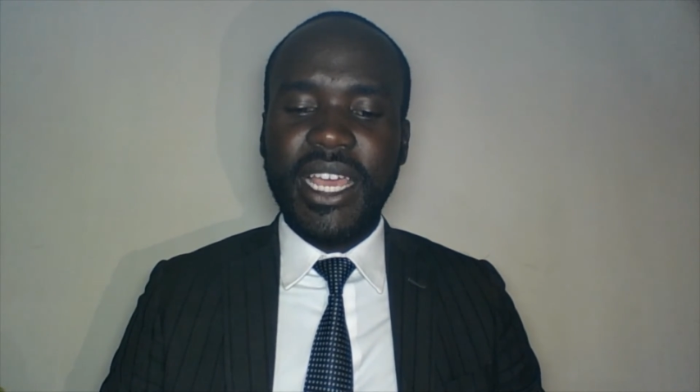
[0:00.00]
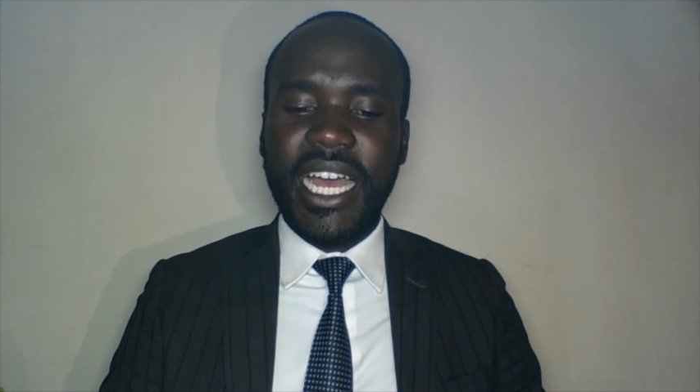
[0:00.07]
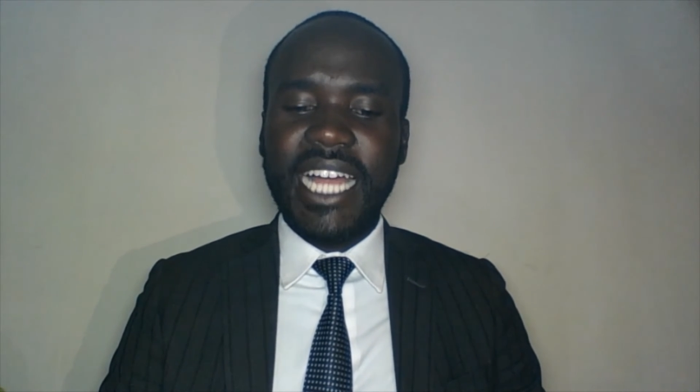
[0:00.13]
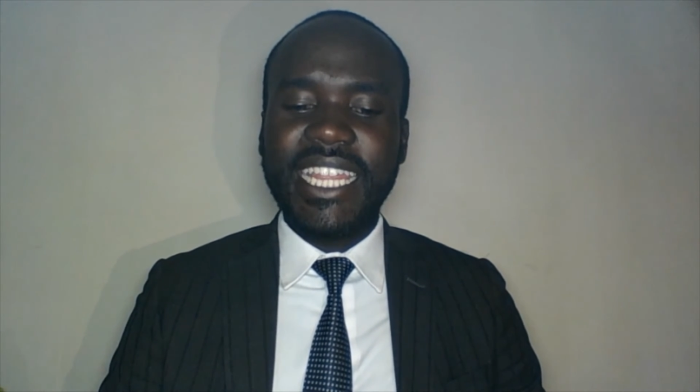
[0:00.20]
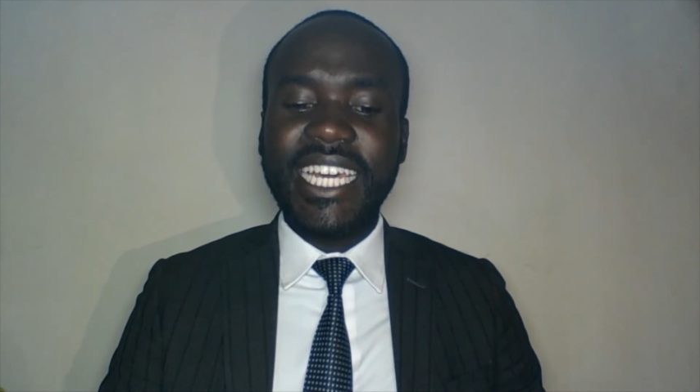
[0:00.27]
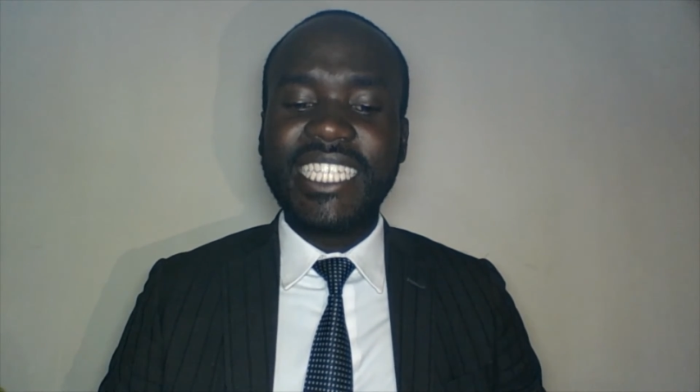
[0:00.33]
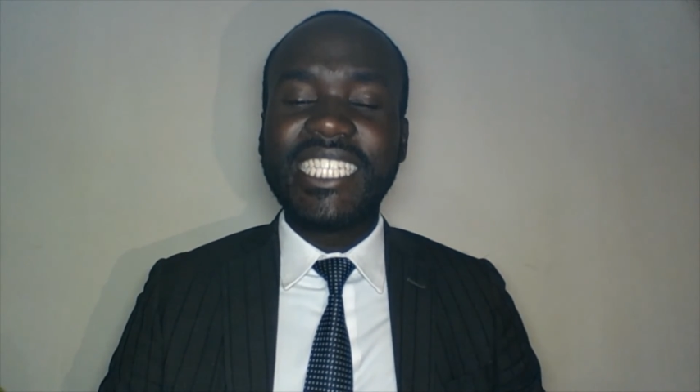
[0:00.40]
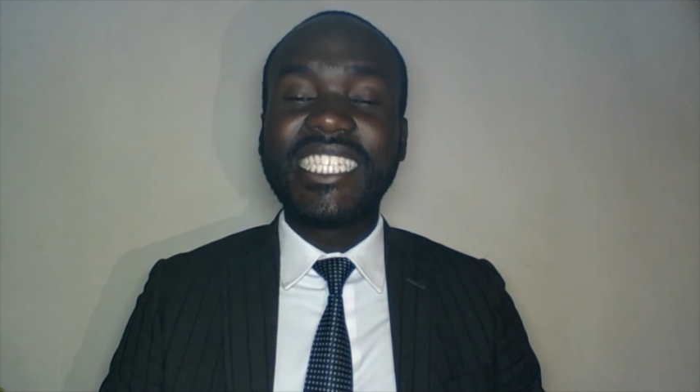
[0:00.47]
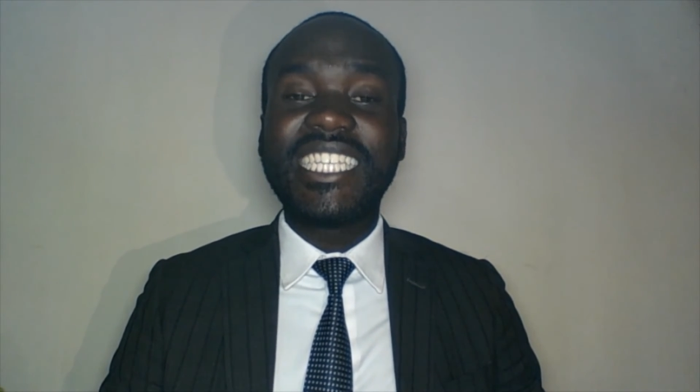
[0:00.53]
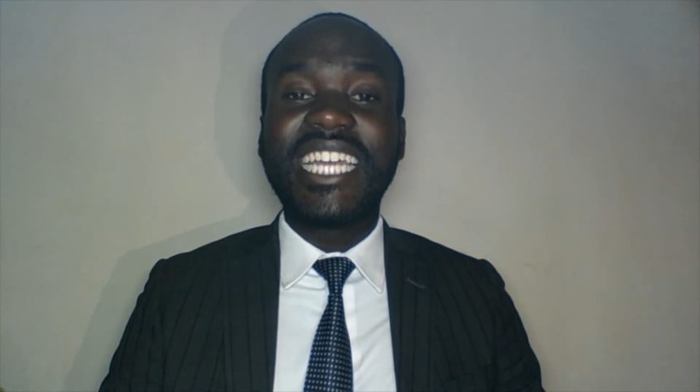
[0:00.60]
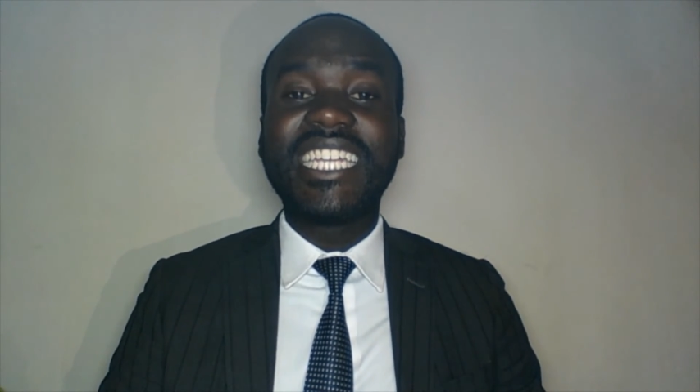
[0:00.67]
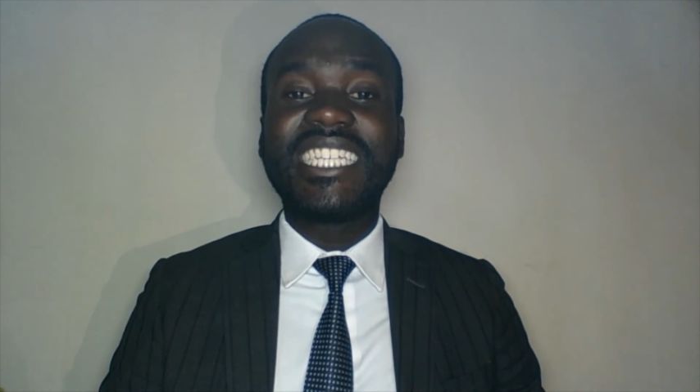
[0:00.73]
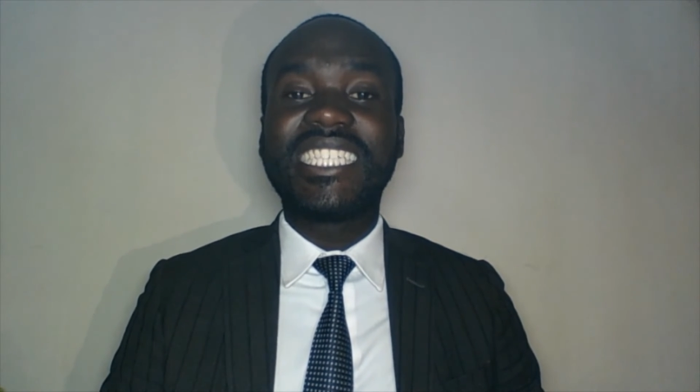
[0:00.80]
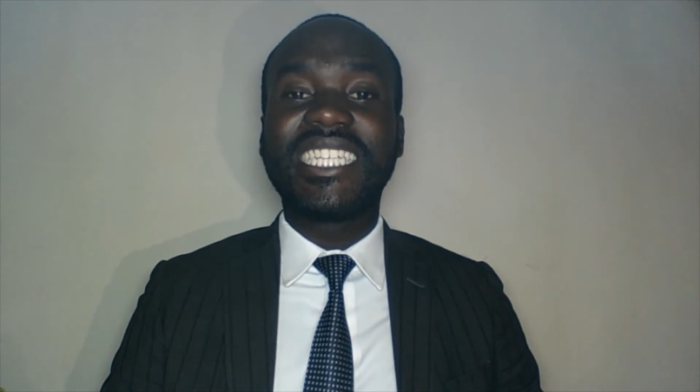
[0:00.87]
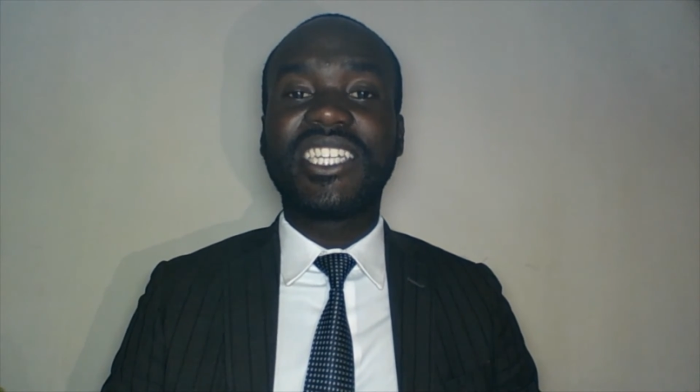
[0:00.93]
and that is
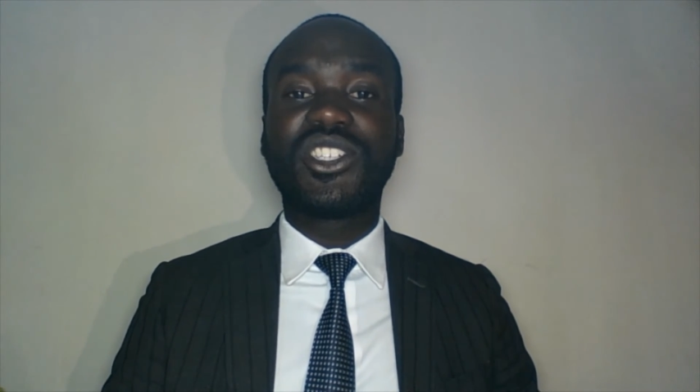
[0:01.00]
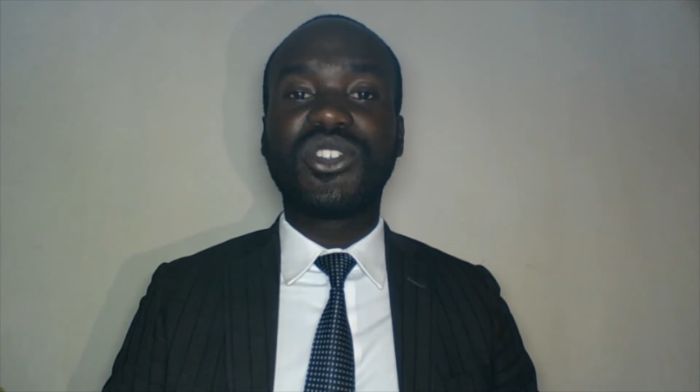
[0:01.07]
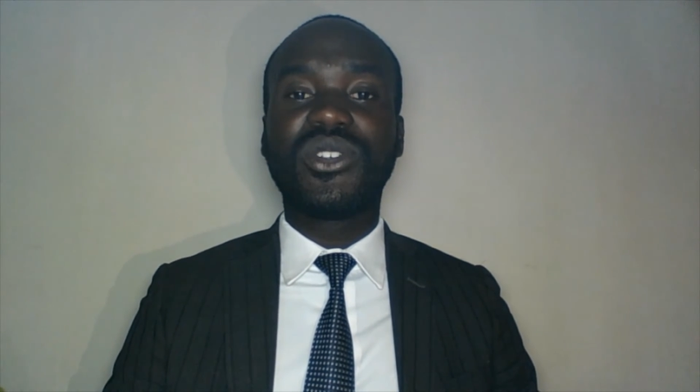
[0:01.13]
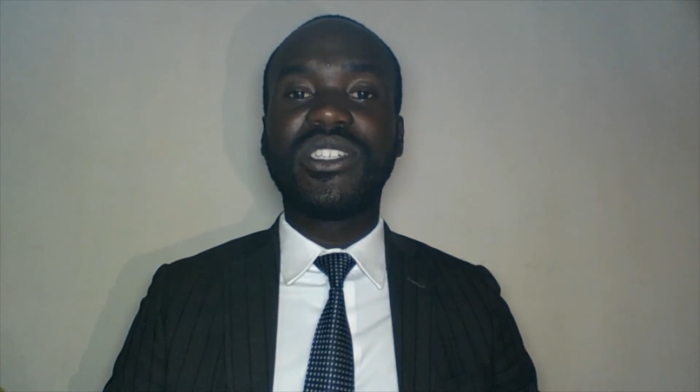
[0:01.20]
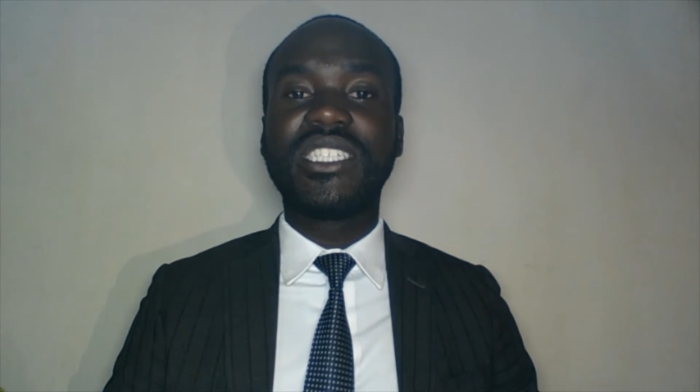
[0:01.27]
under Section